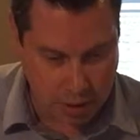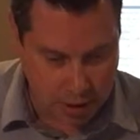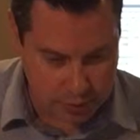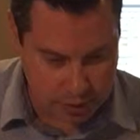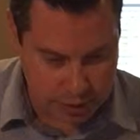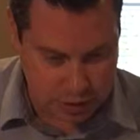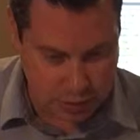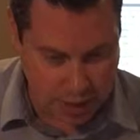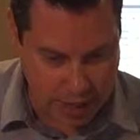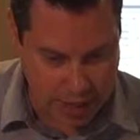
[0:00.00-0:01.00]
I would like
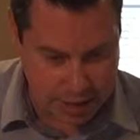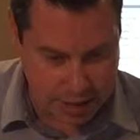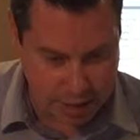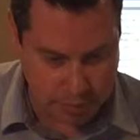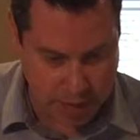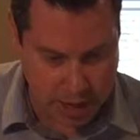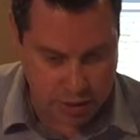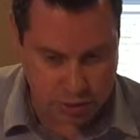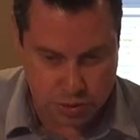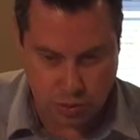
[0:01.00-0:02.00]
to add a
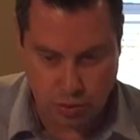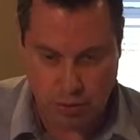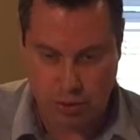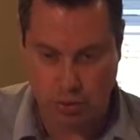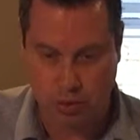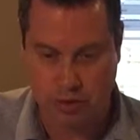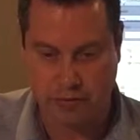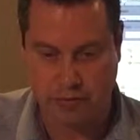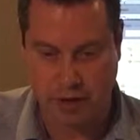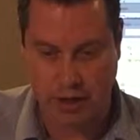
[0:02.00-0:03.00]
pattern tool in order to
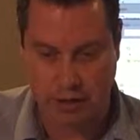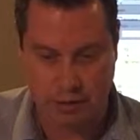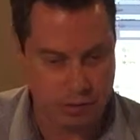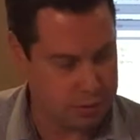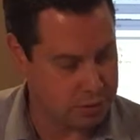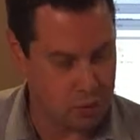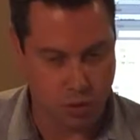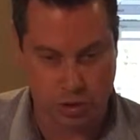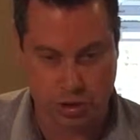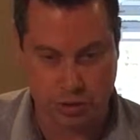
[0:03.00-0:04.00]
find the
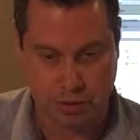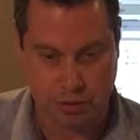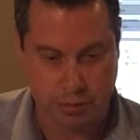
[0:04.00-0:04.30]
horseshoe.